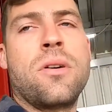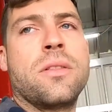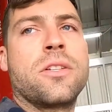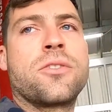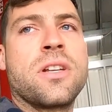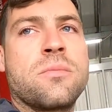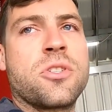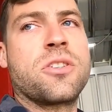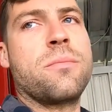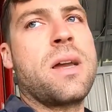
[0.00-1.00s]
on the
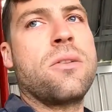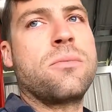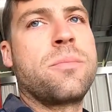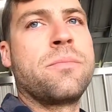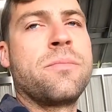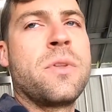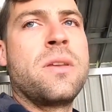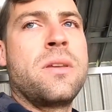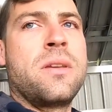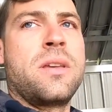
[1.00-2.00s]
transmission mount
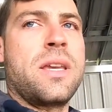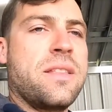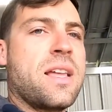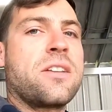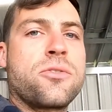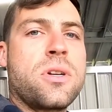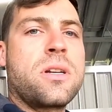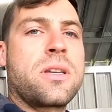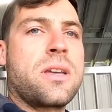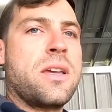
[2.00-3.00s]
in that
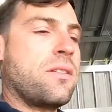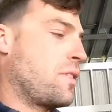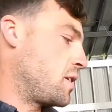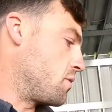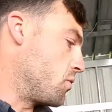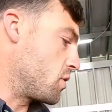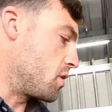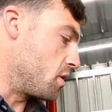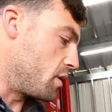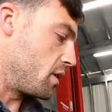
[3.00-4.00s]
truck and vice
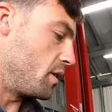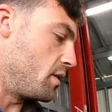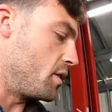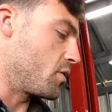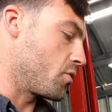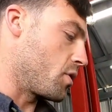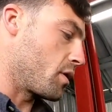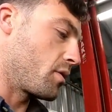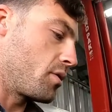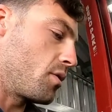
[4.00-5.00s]
versa in this
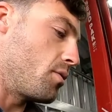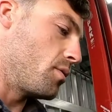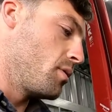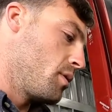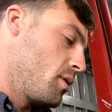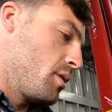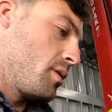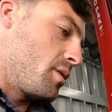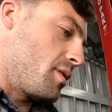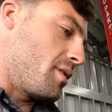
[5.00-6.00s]
truck so
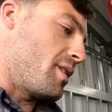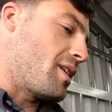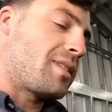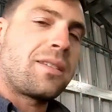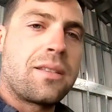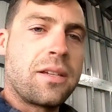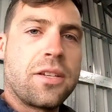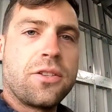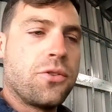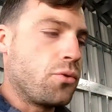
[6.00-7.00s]
that's the
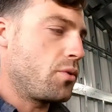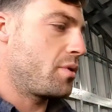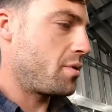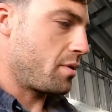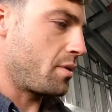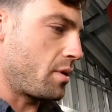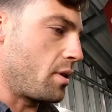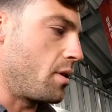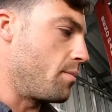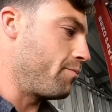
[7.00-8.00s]
good news
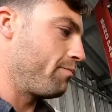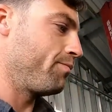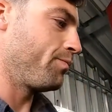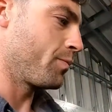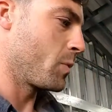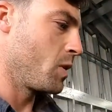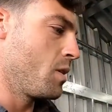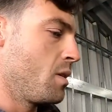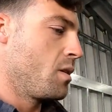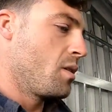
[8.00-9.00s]
um,
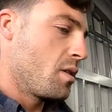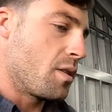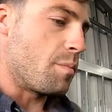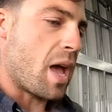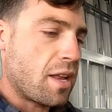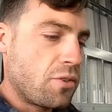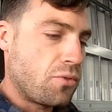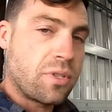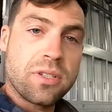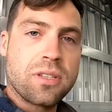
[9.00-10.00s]
the bad
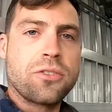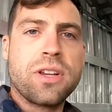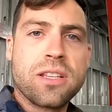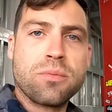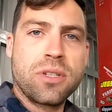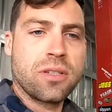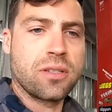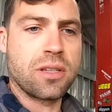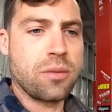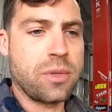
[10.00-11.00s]
news is the transmission
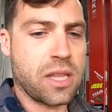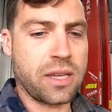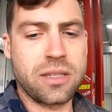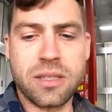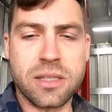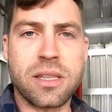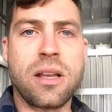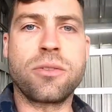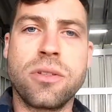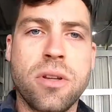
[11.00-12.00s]
is going to be like
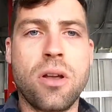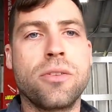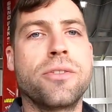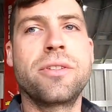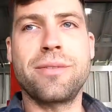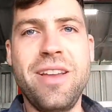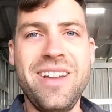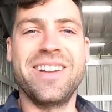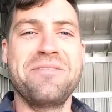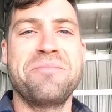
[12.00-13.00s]

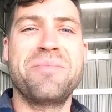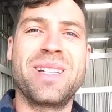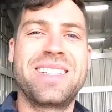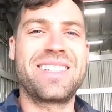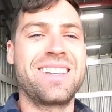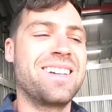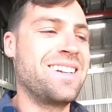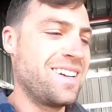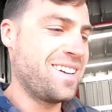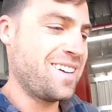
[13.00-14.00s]
$6000 but uh,
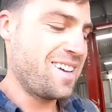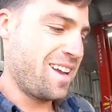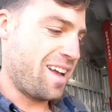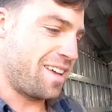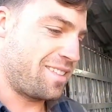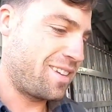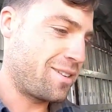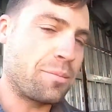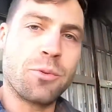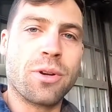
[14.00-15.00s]
i
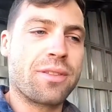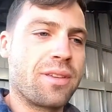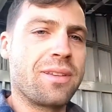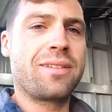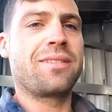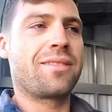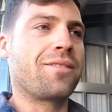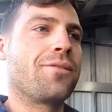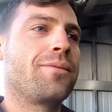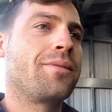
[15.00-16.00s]
think it'll be worth it
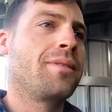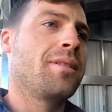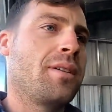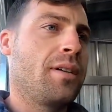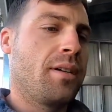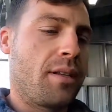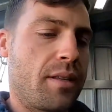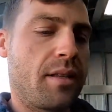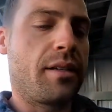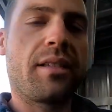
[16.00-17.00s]
so
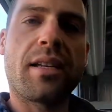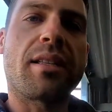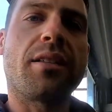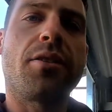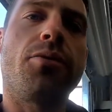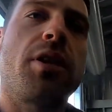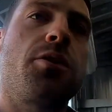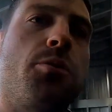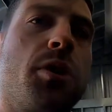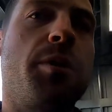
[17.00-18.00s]
it looks like that's the
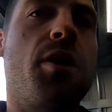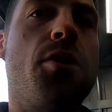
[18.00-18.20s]
direction we're going